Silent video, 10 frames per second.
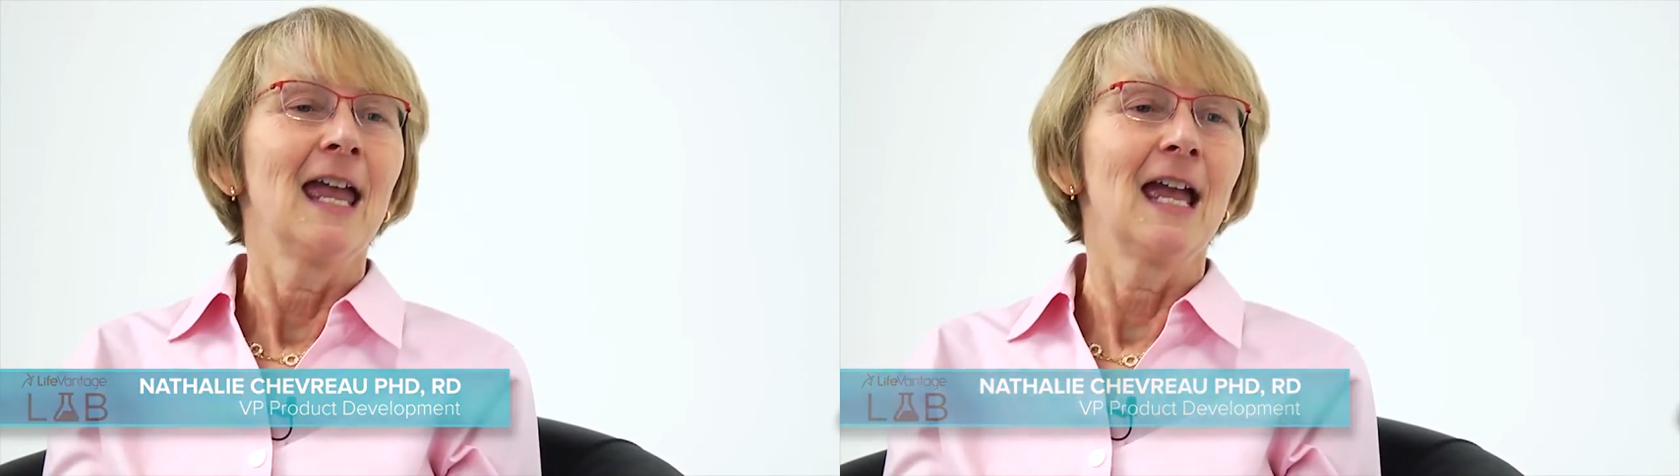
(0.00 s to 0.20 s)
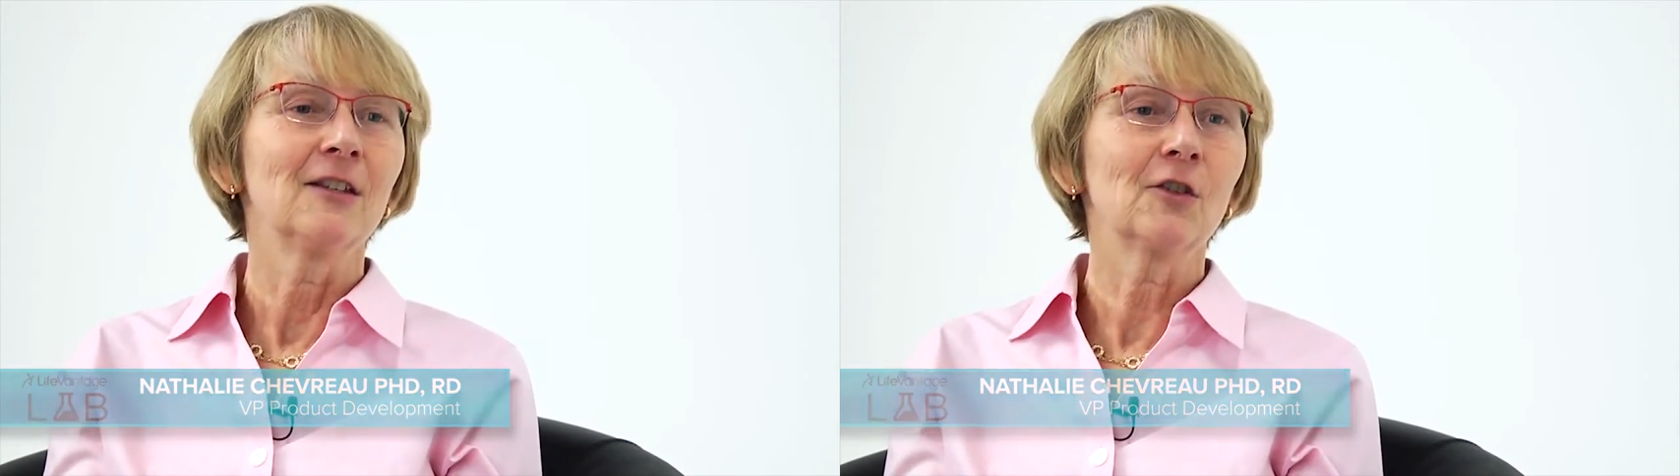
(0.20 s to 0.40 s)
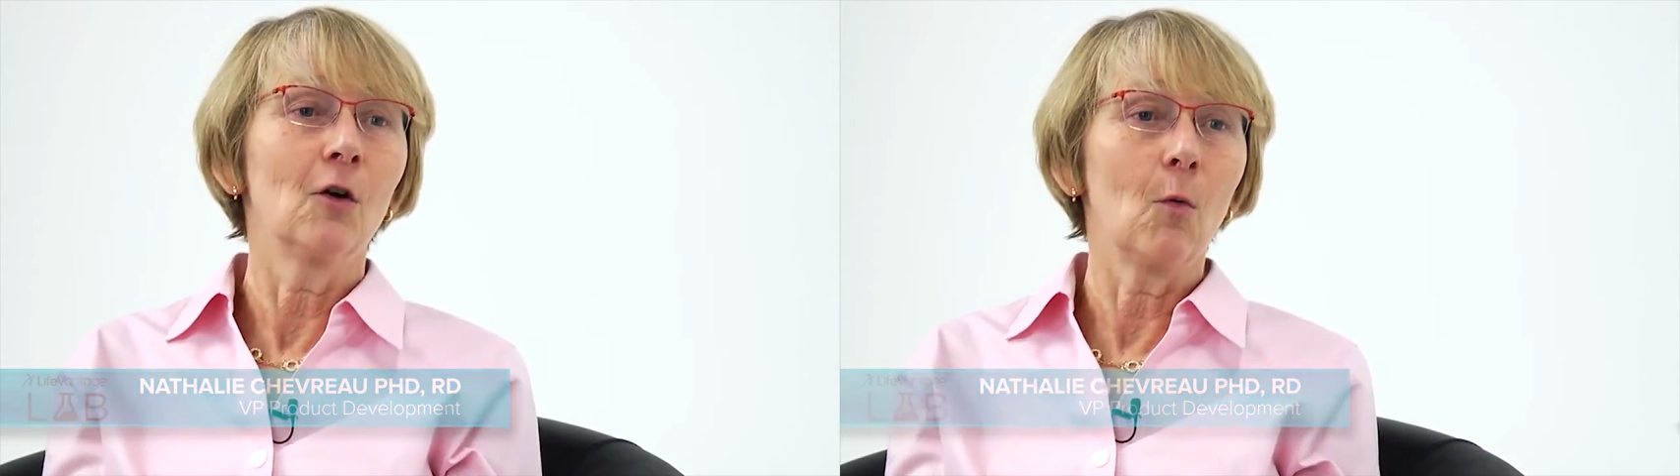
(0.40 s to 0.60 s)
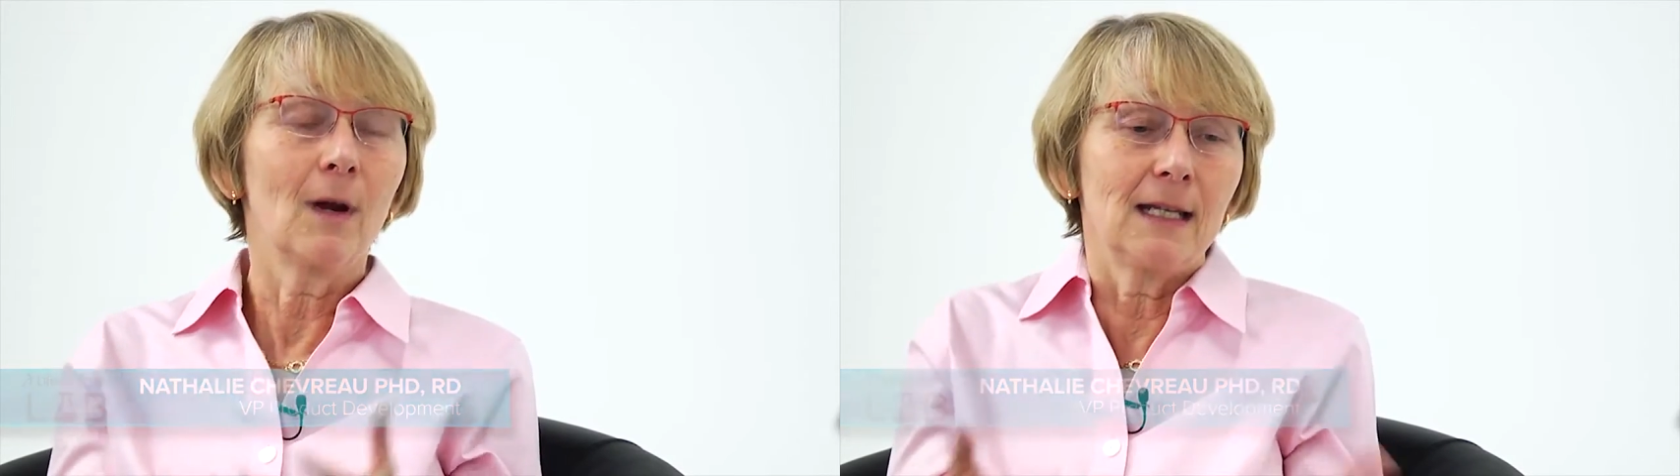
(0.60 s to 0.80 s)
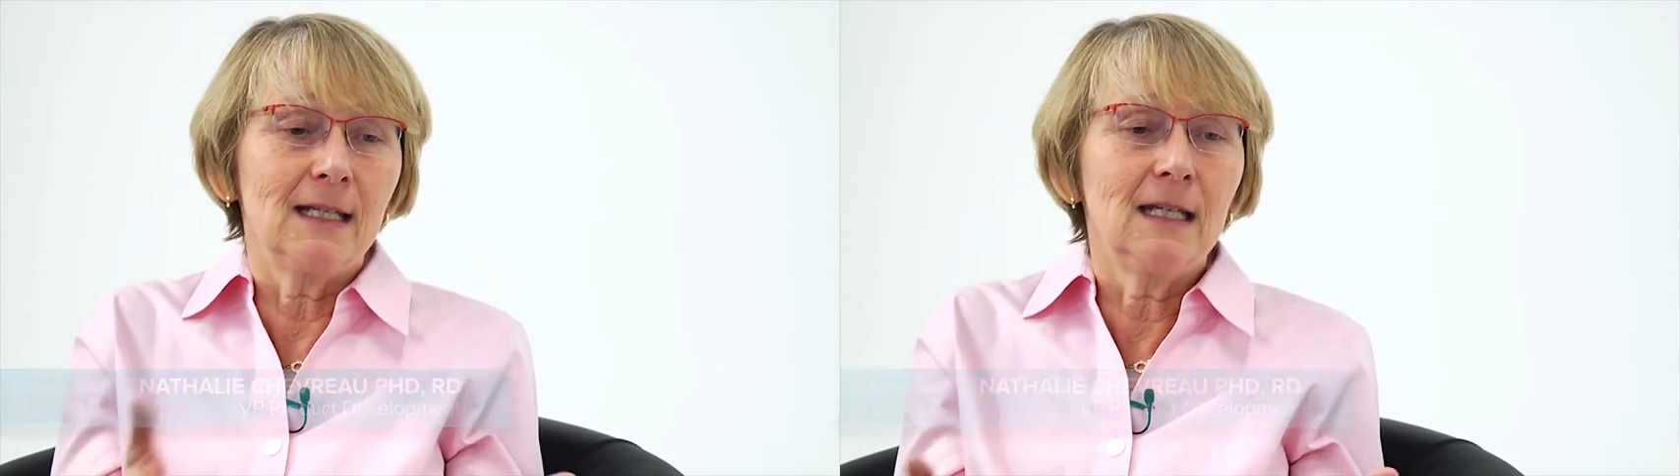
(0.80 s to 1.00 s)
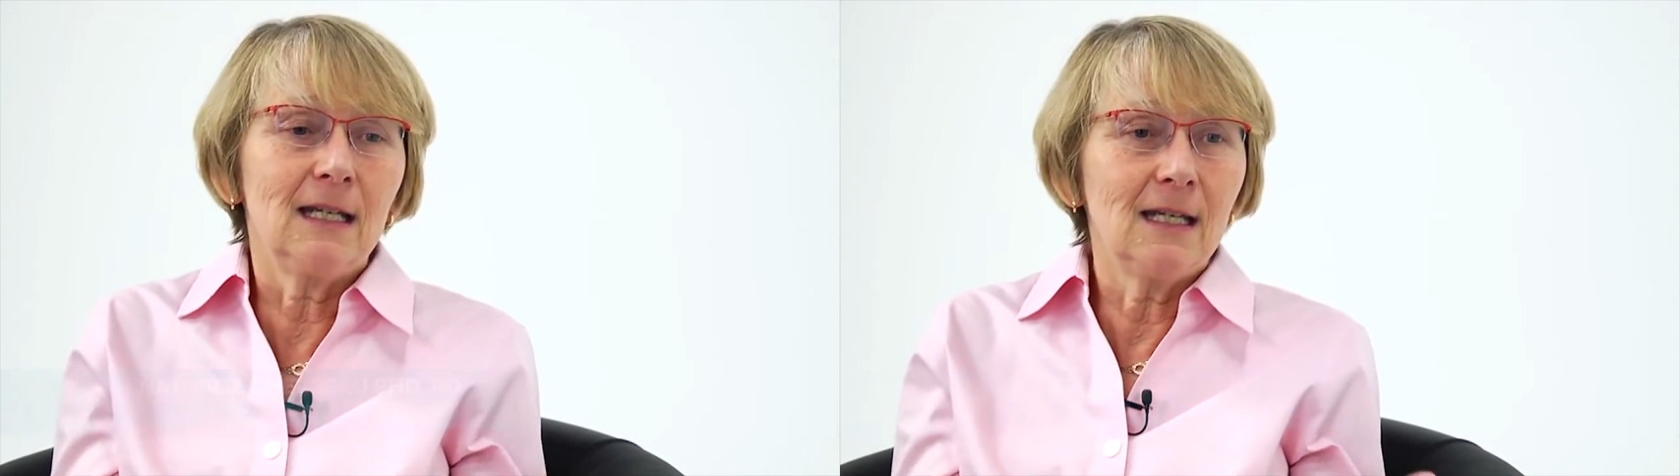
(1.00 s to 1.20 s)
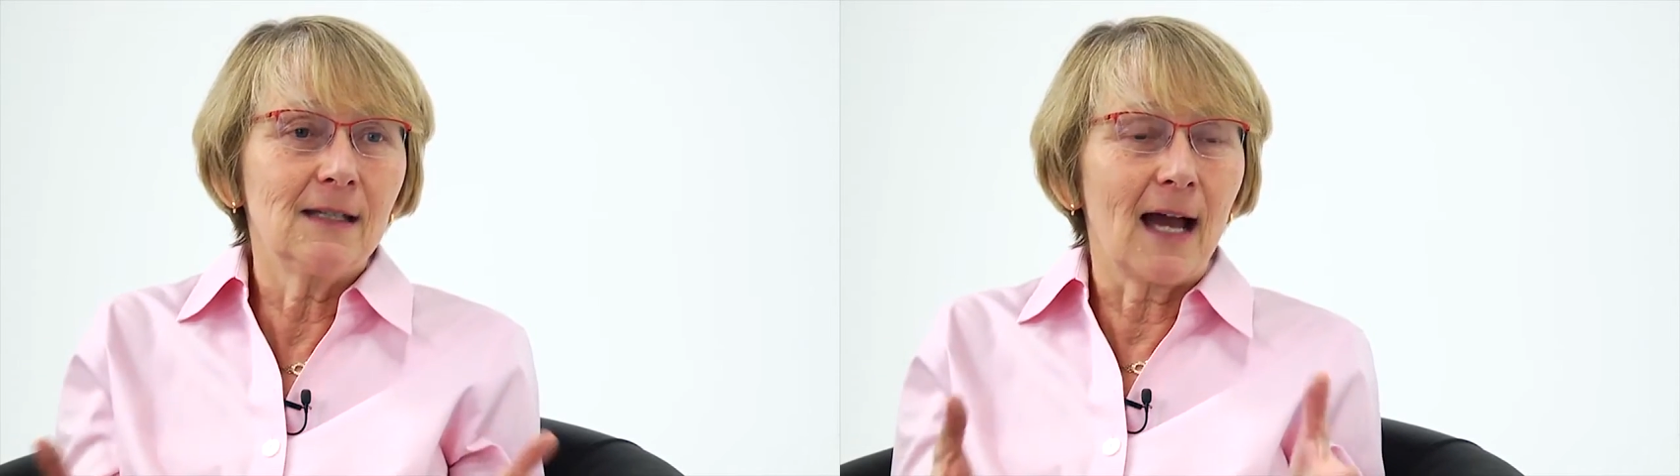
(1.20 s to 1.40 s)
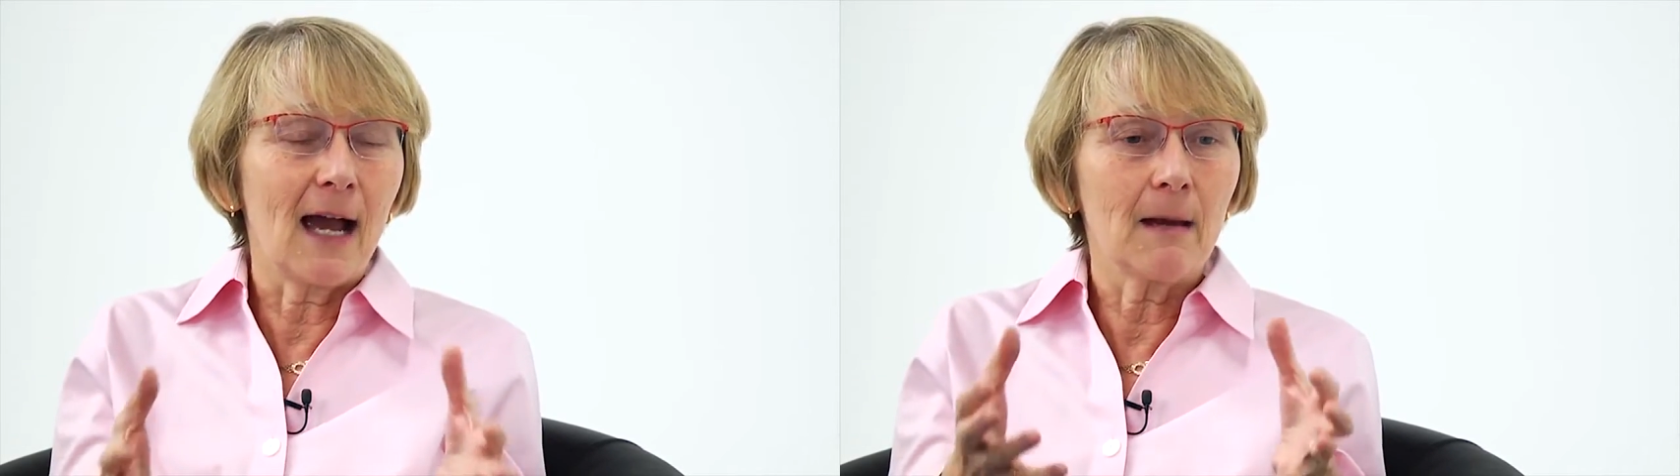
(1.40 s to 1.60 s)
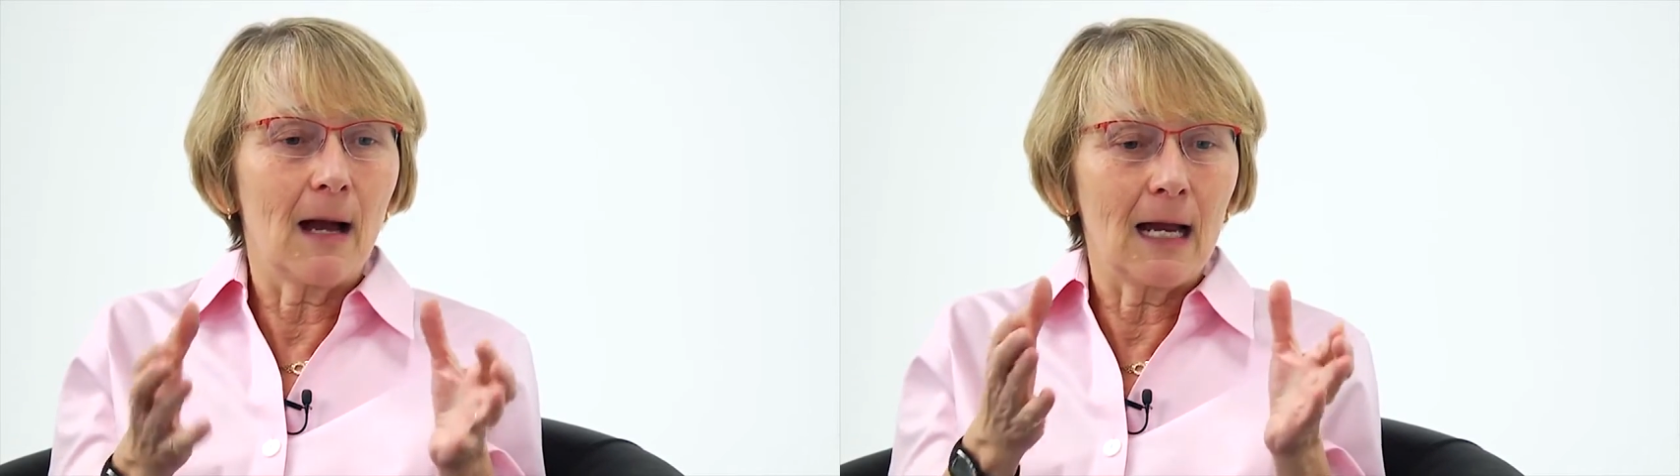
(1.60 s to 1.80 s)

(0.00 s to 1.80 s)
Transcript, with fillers: and so what I did is I,